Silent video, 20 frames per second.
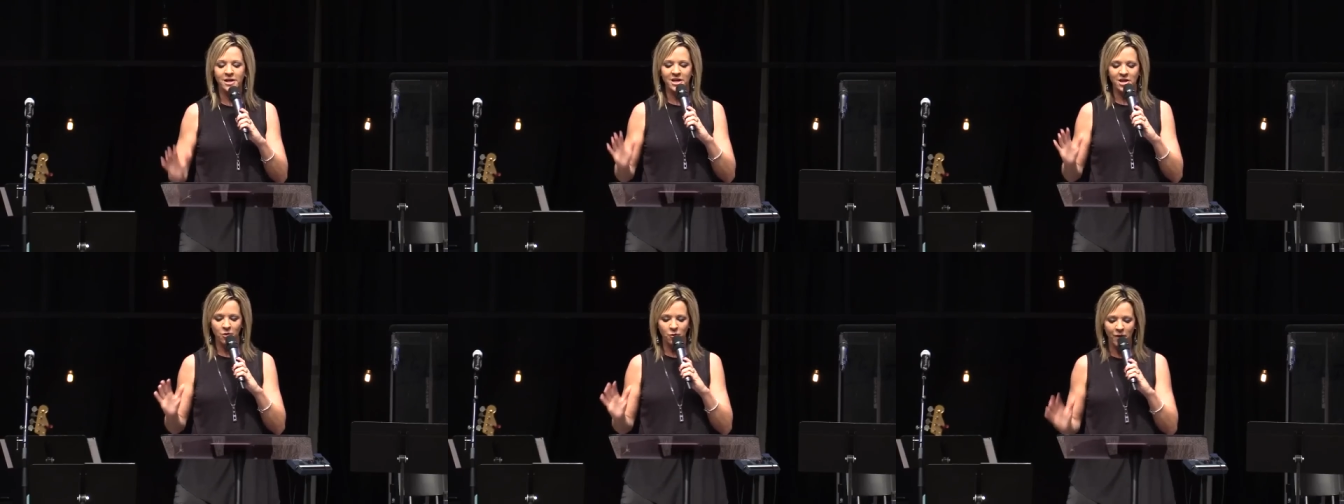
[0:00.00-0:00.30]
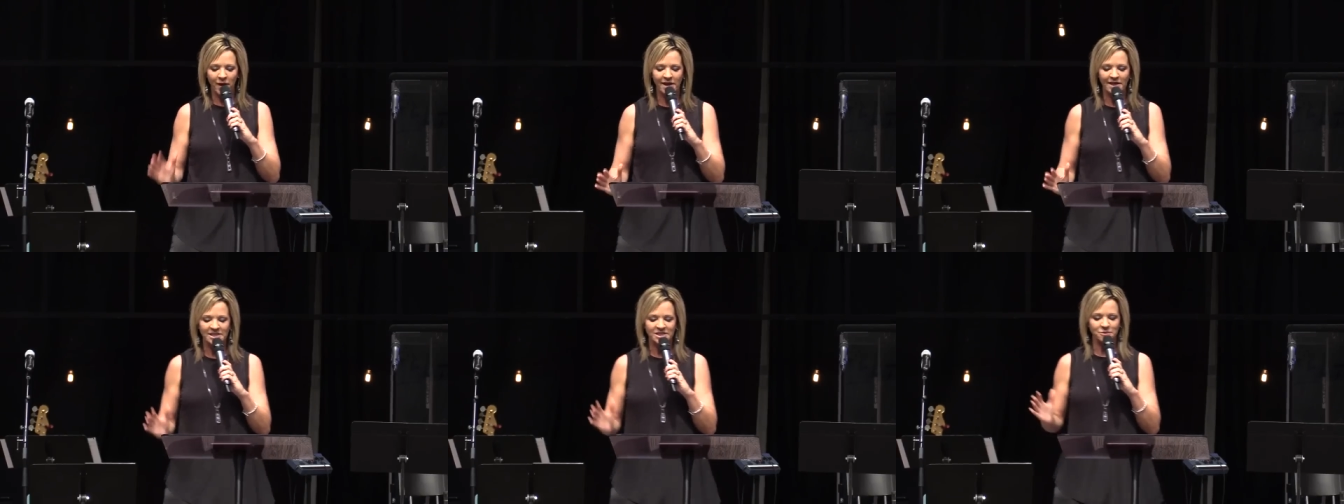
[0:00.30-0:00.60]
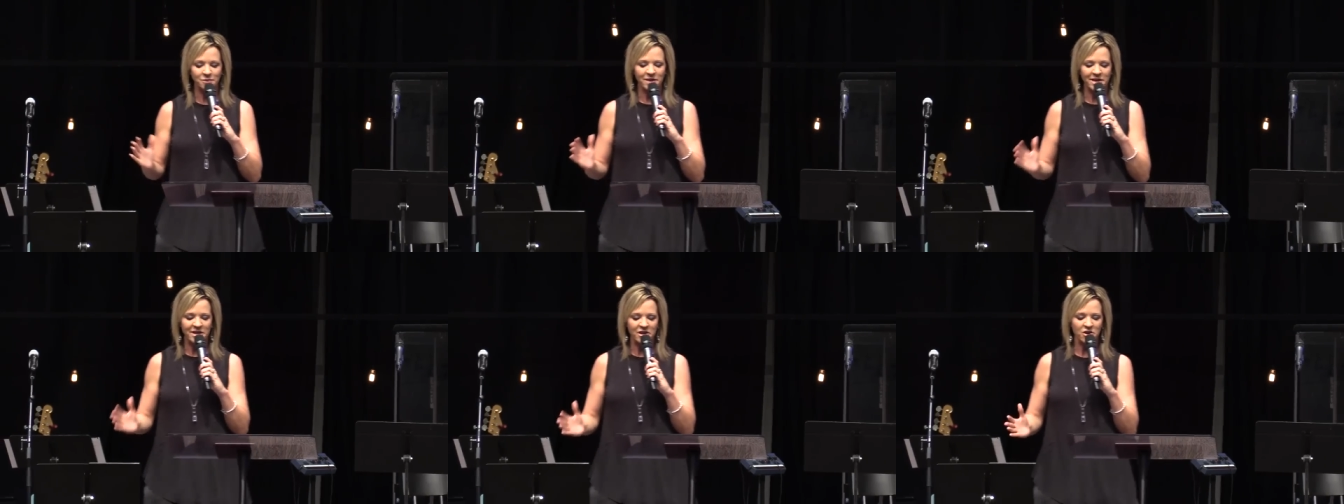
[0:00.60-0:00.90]
He
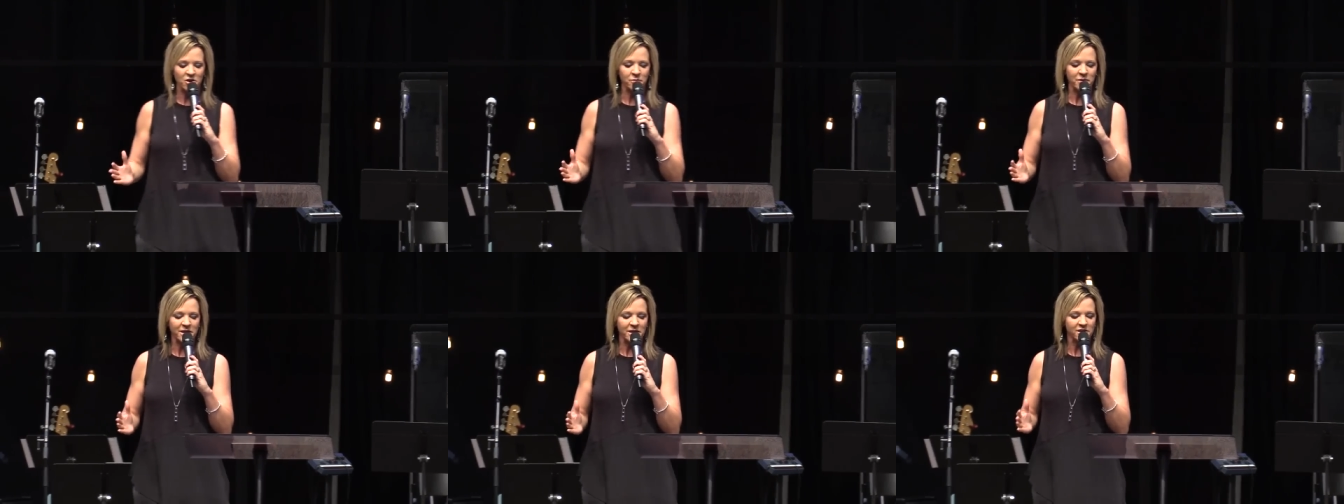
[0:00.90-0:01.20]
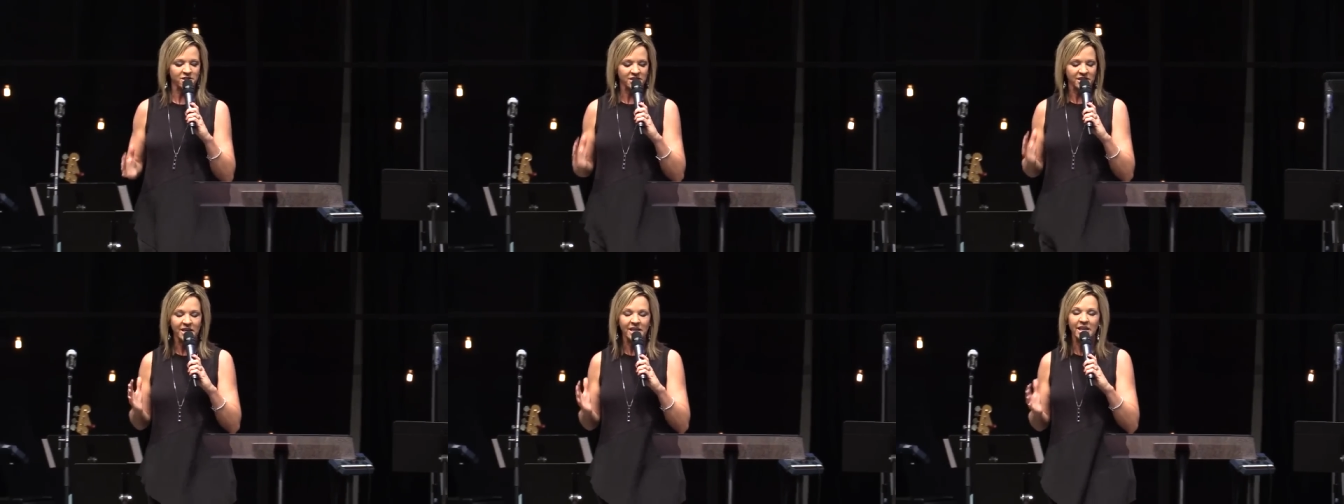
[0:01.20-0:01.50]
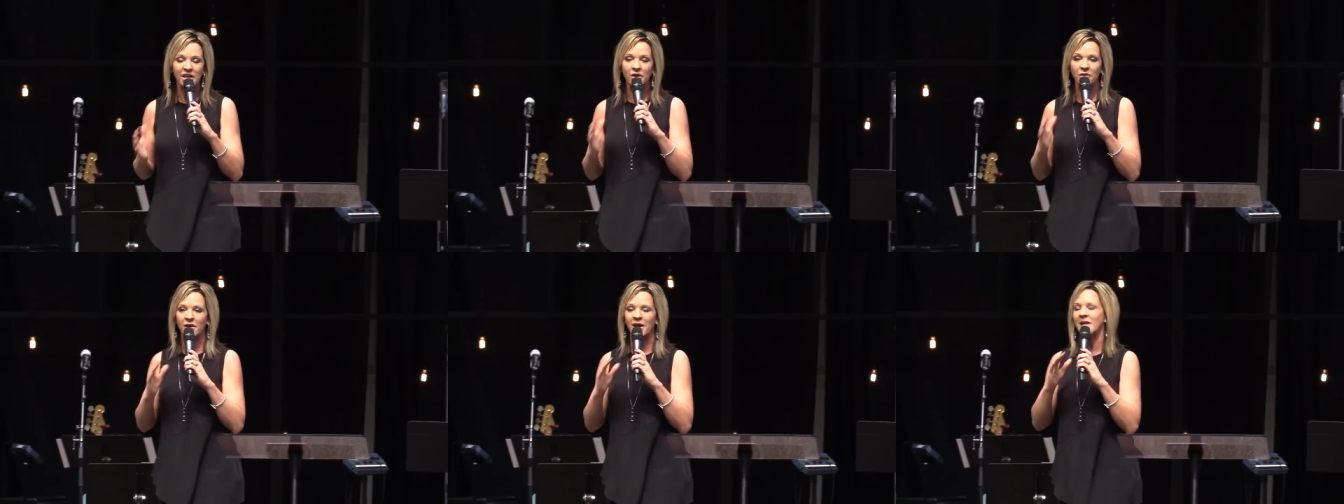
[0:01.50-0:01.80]
awakens my ear to, be, to
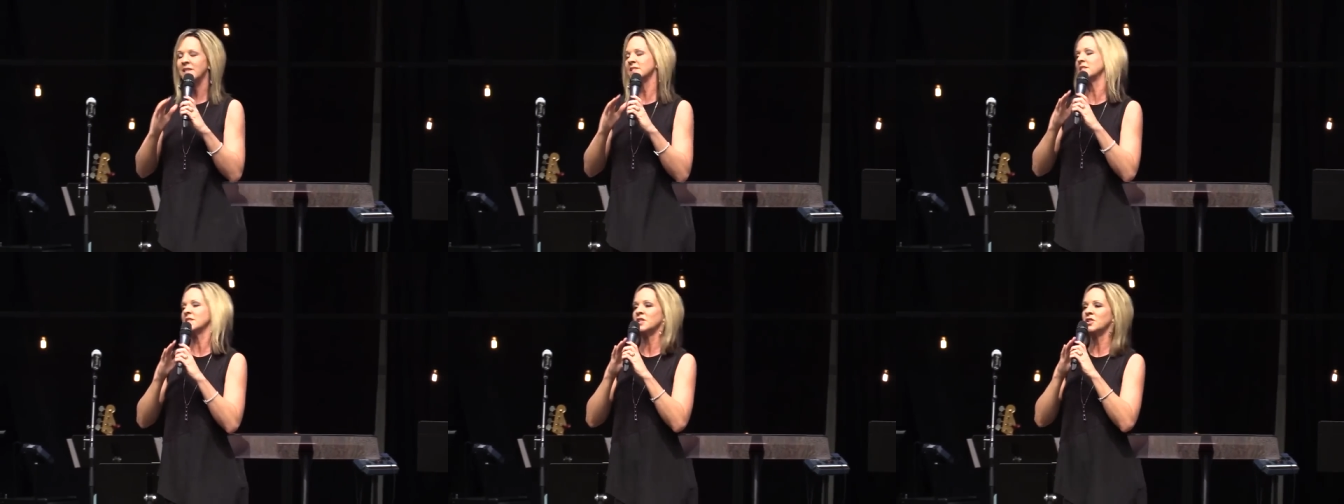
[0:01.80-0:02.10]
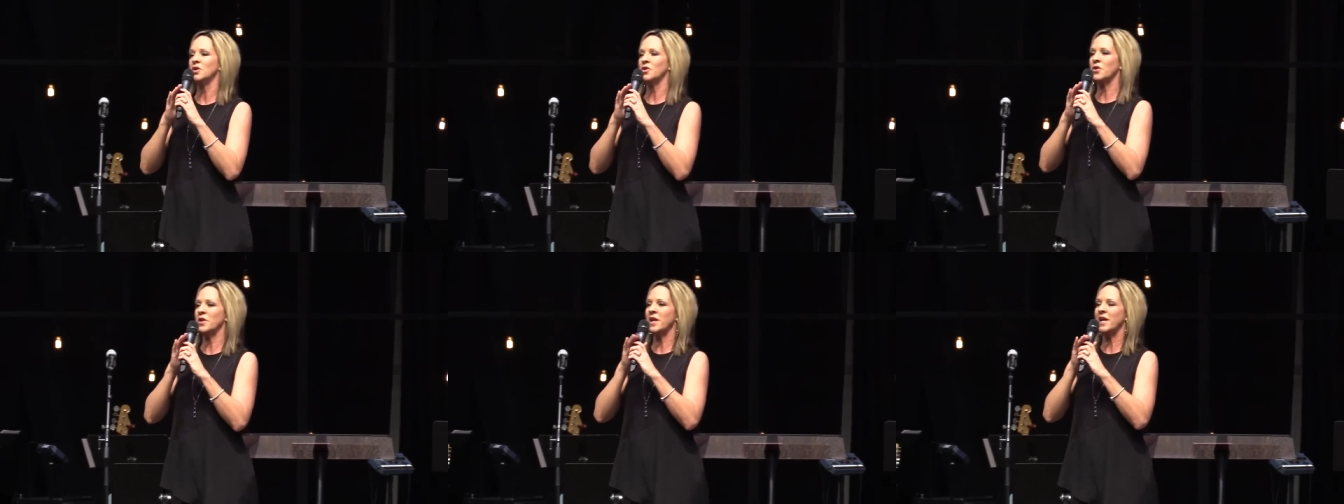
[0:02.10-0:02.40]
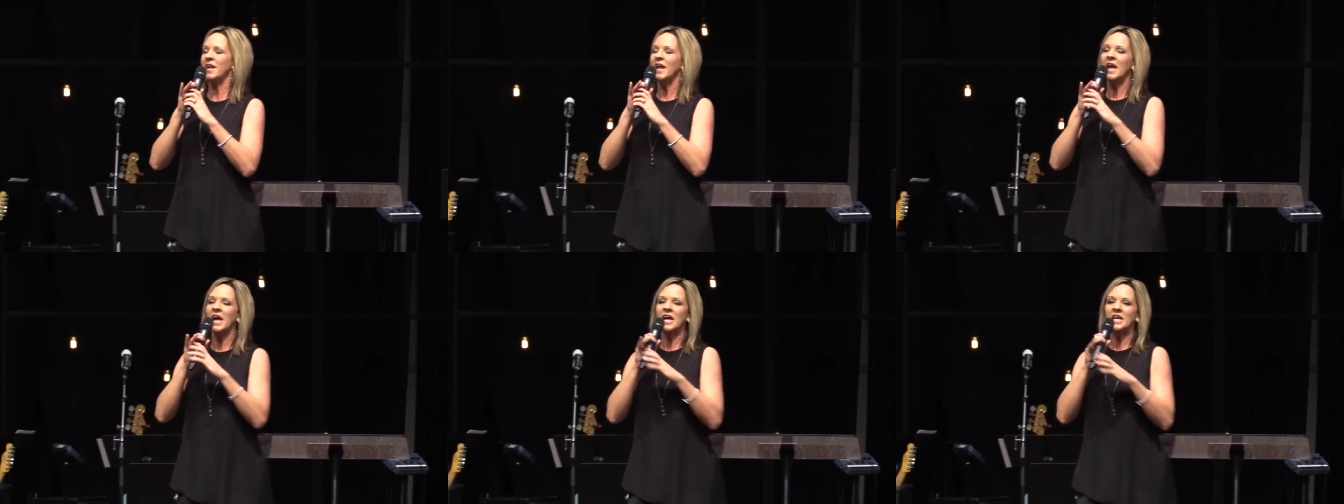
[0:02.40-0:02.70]
hear as the learned.